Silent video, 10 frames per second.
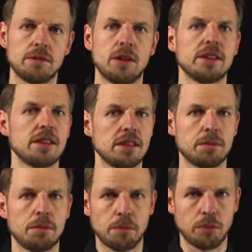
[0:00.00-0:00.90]
And this is
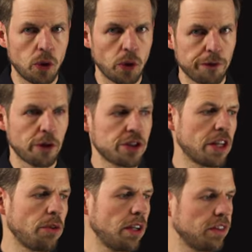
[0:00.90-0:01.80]
good for
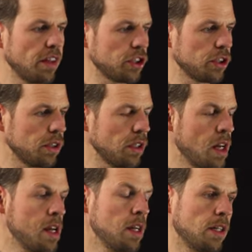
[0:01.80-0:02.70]
generalization,
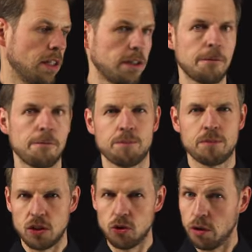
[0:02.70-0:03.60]

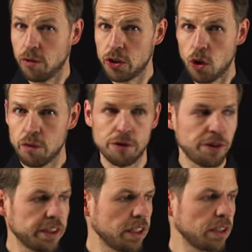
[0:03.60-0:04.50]
to avoid
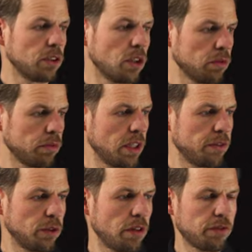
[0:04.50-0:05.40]
overfitting, you know? If
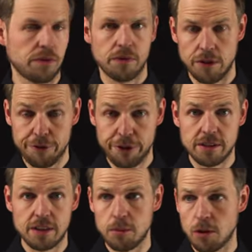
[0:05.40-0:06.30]
you have a fixed
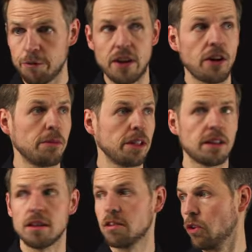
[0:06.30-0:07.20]
number of
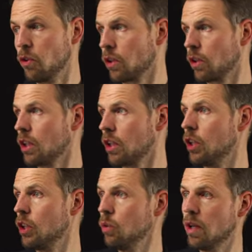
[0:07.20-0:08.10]
parameters, your
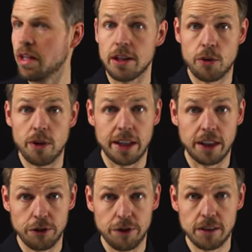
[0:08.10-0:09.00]
Q in the training is
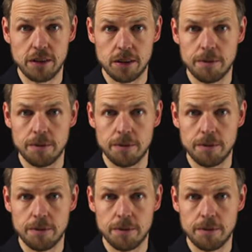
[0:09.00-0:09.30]
fixed,